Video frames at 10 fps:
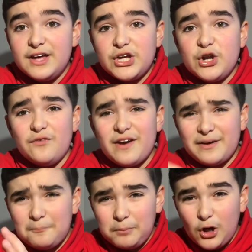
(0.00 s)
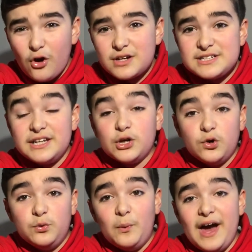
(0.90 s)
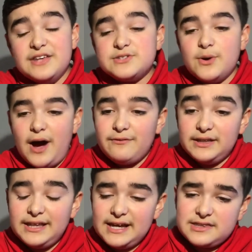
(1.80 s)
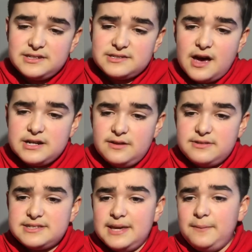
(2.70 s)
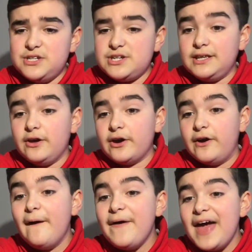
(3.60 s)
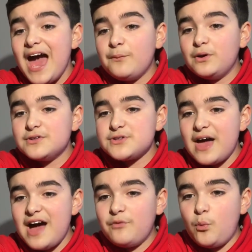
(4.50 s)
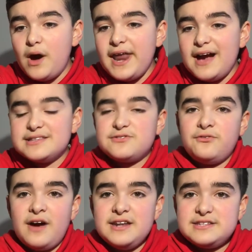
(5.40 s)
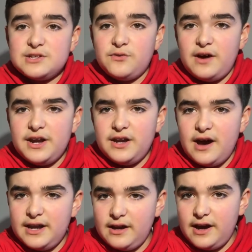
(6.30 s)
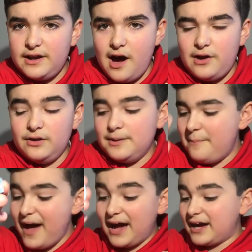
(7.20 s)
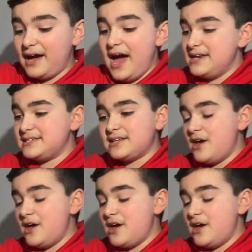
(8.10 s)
very blocked in a good way. So I really like the design of the CPG logo. And we also have 1 ounce fine silver 999 on the back. And